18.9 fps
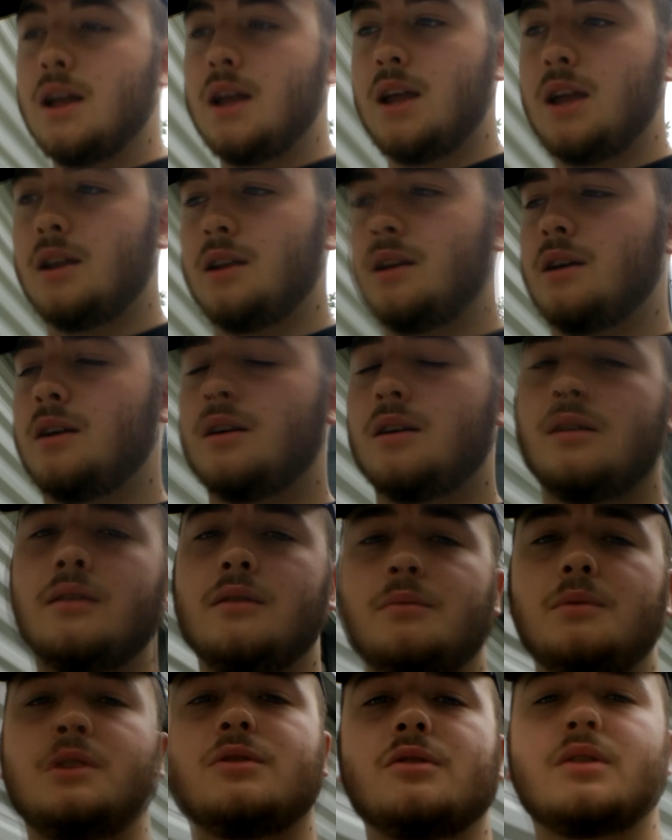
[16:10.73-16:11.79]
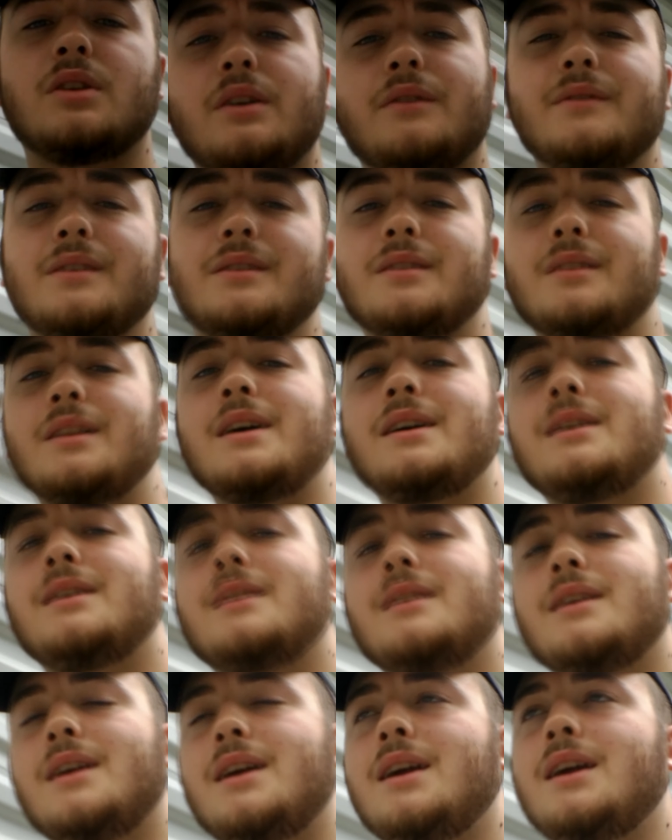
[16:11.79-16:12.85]
and be sure to give this a like,
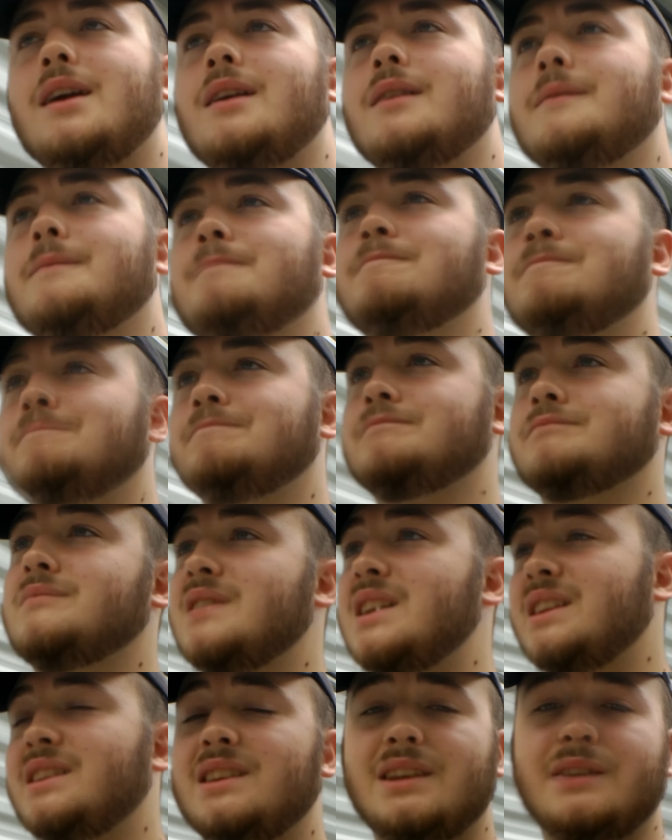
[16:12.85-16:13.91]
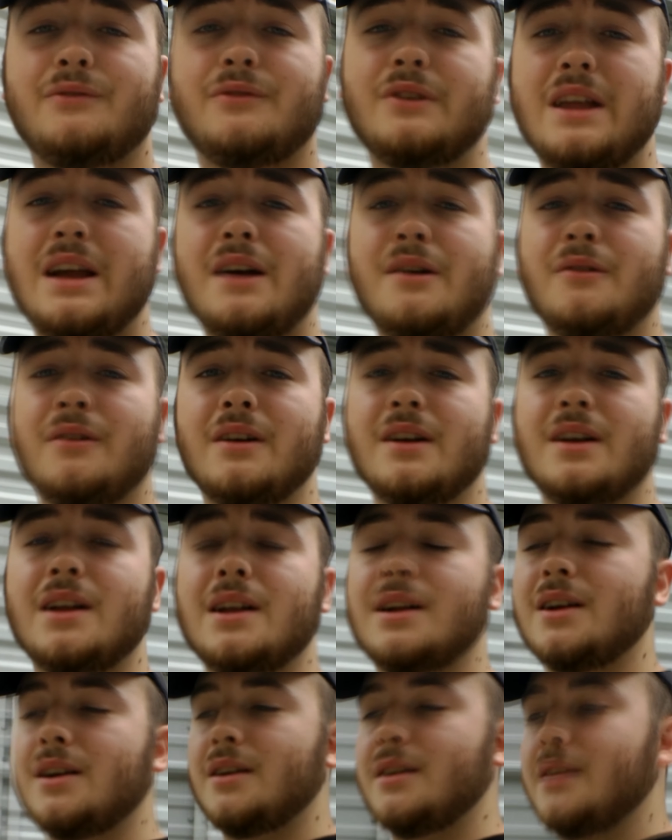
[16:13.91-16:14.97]
and that's it for now.
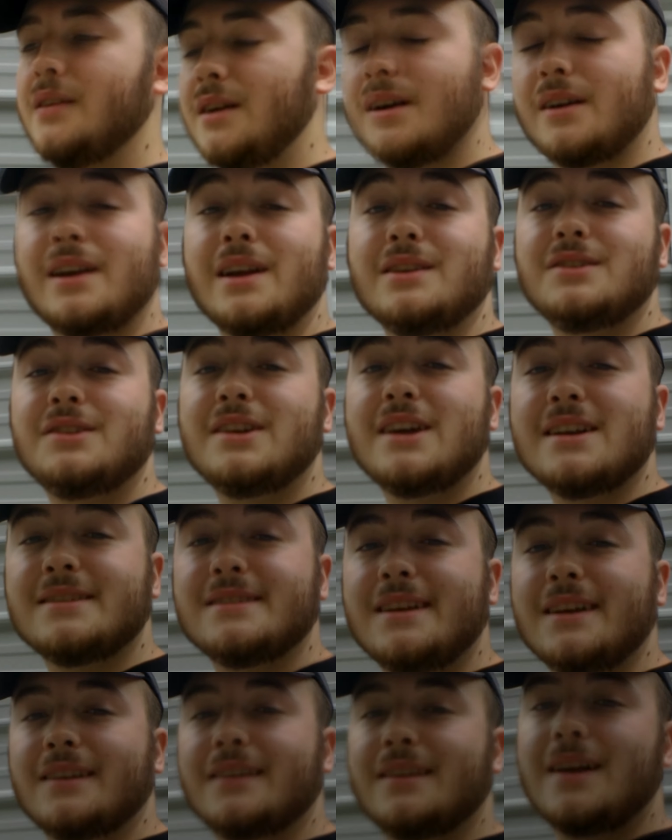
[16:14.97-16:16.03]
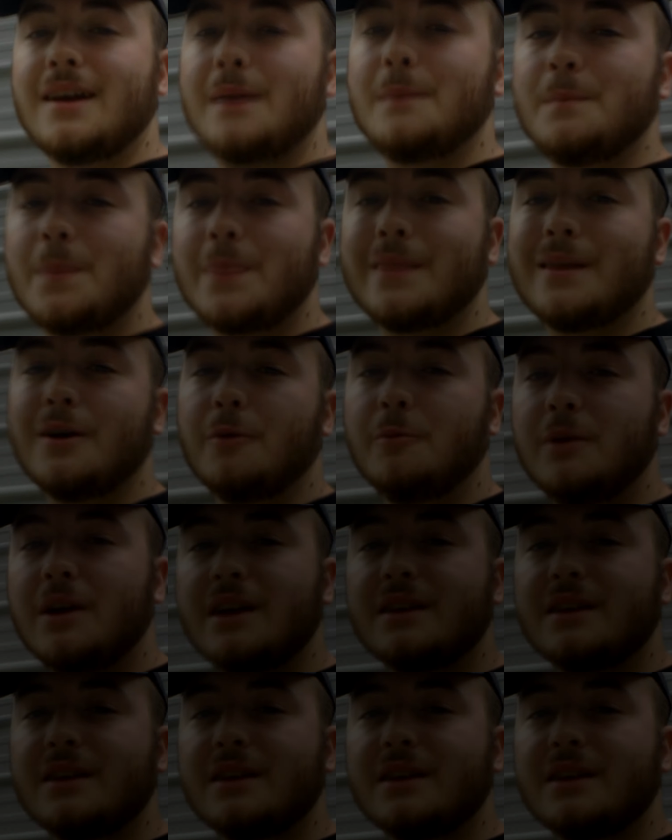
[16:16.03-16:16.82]
I'll catch you guys next time. Hope you